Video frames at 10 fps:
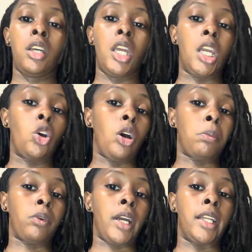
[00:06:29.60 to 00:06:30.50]

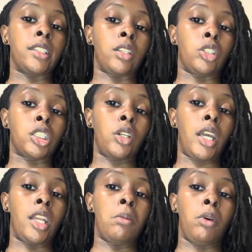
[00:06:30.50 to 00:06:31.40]
incorporating social
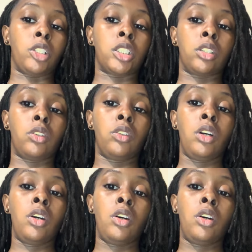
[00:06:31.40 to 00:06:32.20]
and emotional